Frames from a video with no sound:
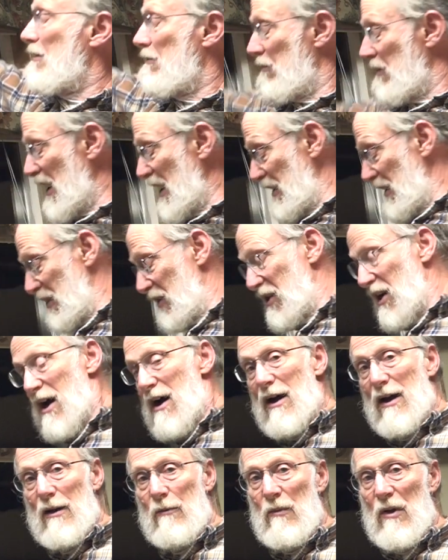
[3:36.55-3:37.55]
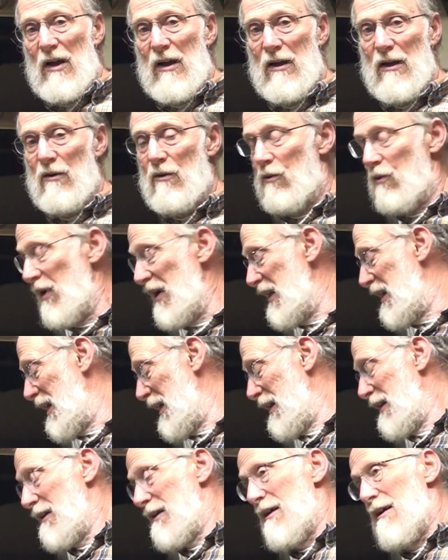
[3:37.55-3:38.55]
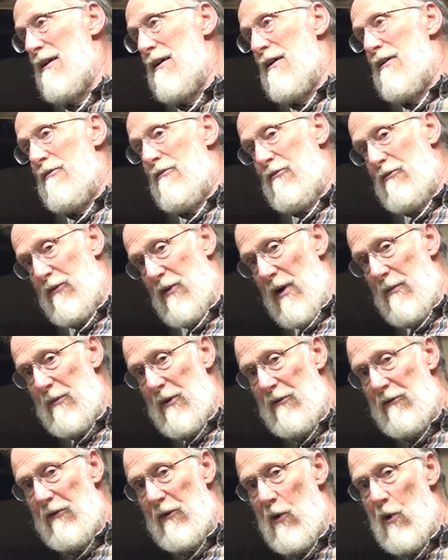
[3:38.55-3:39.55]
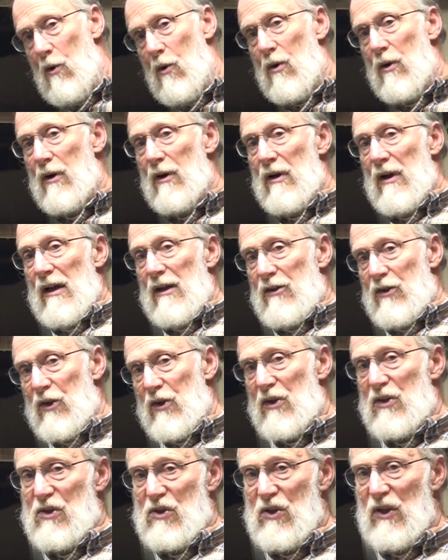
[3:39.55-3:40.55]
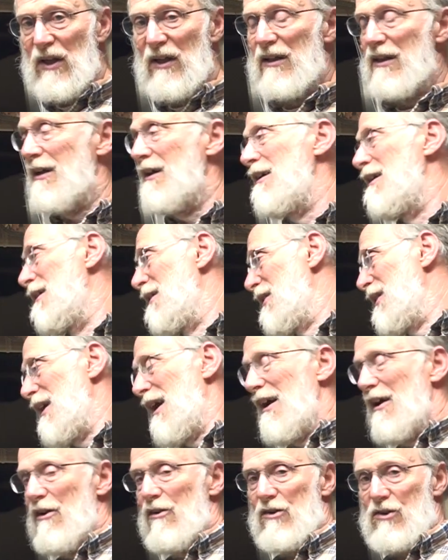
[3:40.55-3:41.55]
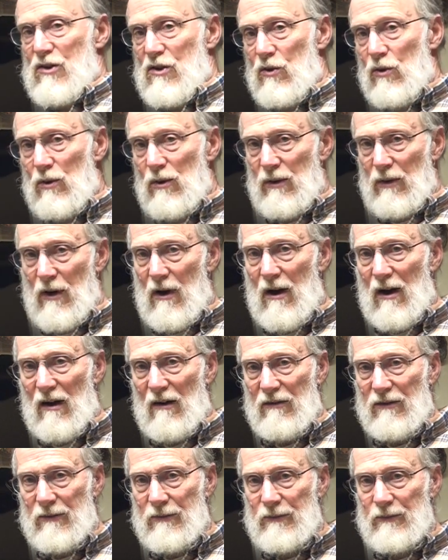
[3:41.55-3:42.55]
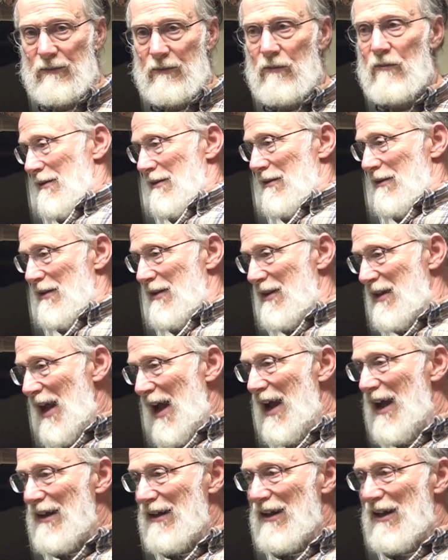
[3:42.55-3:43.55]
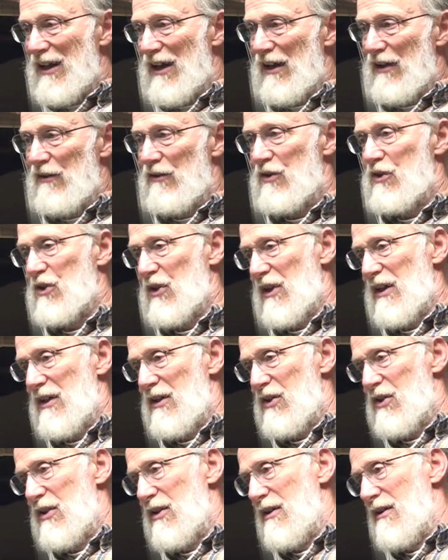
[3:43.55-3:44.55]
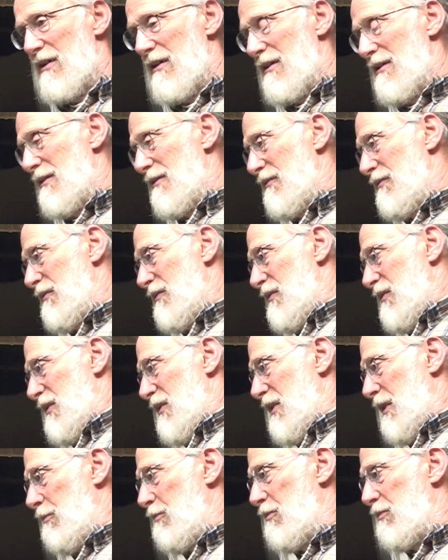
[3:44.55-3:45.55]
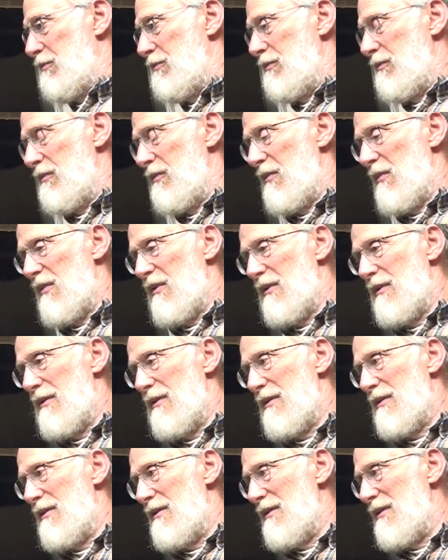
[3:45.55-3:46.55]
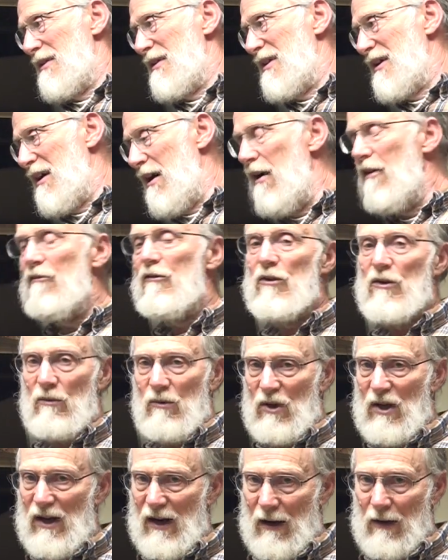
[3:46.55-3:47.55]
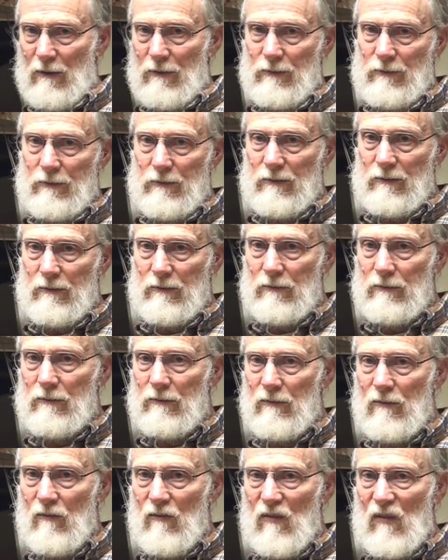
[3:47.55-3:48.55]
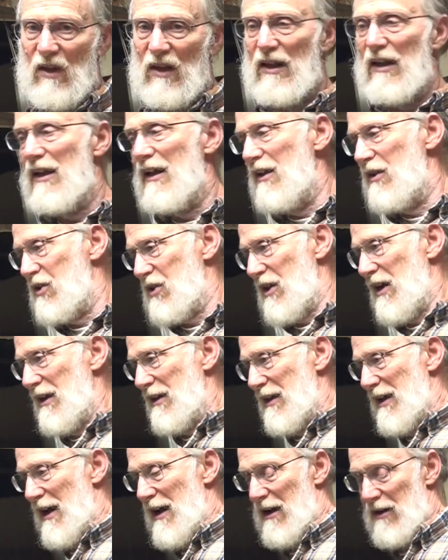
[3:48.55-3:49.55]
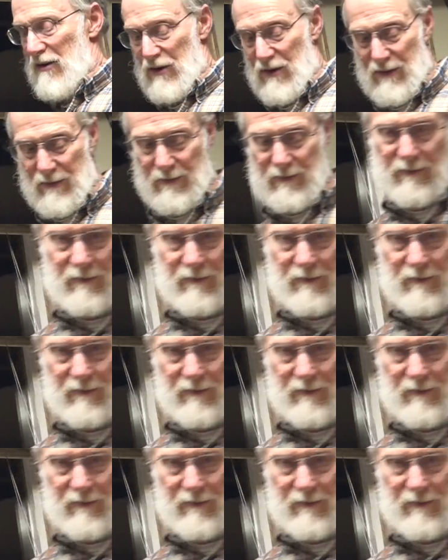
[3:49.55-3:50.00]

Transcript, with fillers: by the time we get from the floor to the ceiling, the air is cooled off. That gives us the comfortable air inside the house.